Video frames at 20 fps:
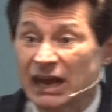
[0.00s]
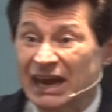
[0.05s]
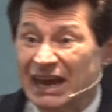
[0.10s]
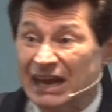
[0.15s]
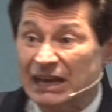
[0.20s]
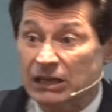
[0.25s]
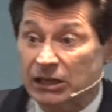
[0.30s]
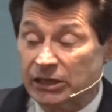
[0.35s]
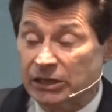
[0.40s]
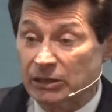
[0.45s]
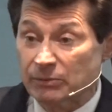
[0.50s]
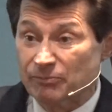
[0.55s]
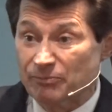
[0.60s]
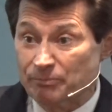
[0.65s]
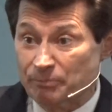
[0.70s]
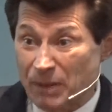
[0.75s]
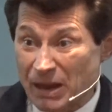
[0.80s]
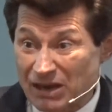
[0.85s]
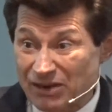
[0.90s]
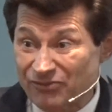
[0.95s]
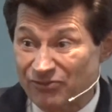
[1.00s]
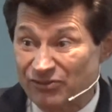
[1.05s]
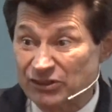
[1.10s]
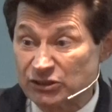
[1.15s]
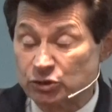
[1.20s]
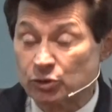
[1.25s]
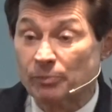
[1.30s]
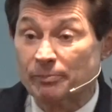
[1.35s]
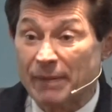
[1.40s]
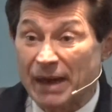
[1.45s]
And the
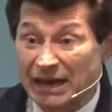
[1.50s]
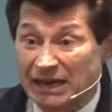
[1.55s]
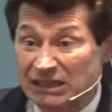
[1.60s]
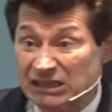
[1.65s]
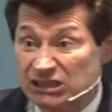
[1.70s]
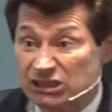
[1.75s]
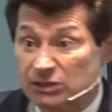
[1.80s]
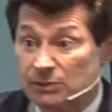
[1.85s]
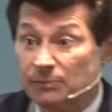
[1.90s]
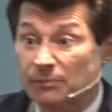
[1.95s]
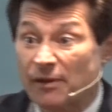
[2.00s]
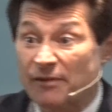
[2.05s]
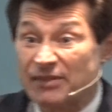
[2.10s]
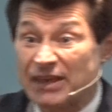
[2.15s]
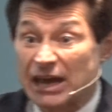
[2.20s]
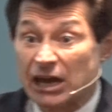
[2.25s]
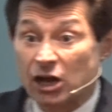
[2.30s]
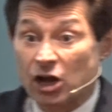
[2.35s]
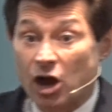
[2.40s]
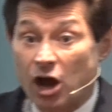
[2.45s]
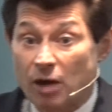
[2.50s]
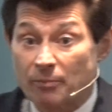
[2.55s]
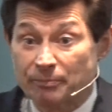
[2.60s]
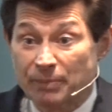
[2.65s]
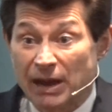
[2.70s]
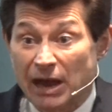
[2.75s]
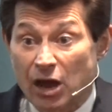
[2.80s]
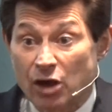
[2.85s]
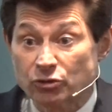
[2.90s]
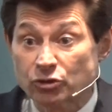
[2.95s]
beneficial mechanism of that
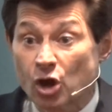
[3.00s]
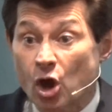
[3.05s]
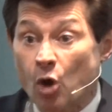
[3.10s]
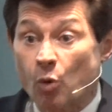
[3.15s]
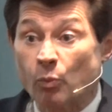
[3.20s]
compound